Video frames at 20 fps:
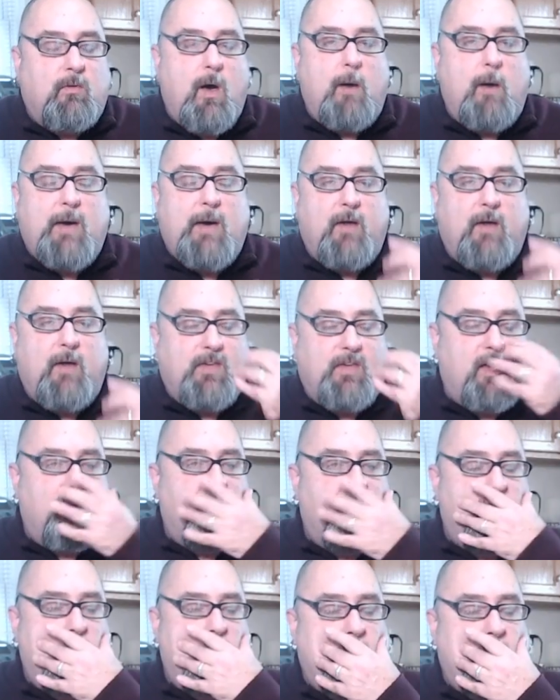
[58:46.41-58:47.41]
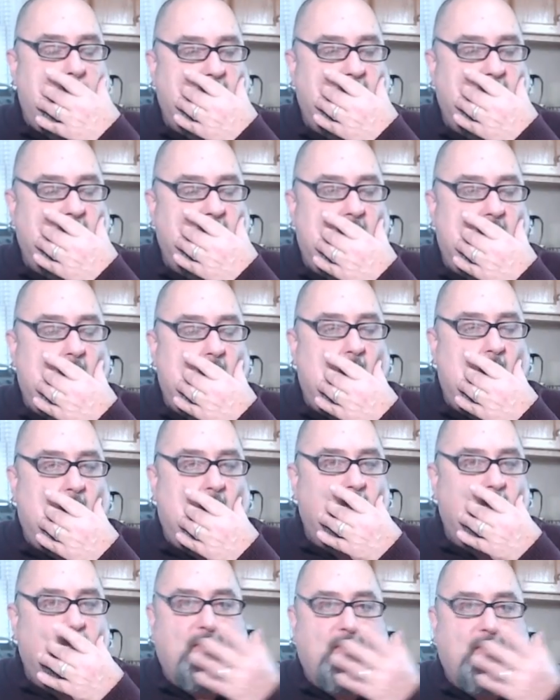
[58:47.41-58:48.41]
about
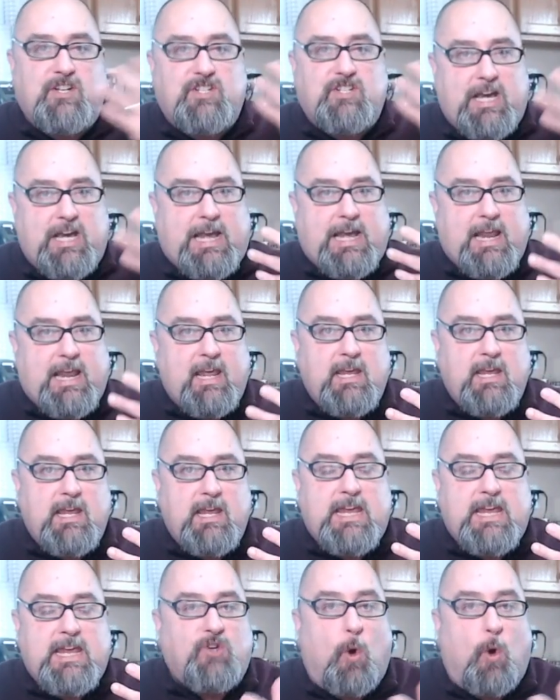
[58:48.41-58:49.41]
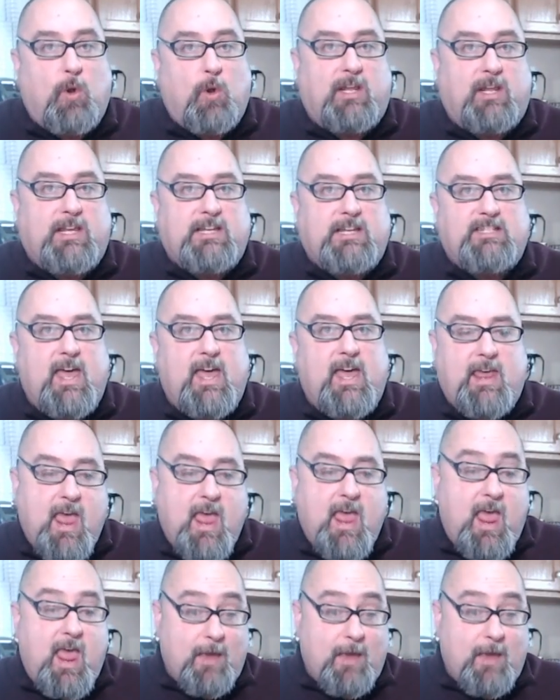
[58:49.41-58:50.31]
the fish eating. He totally did.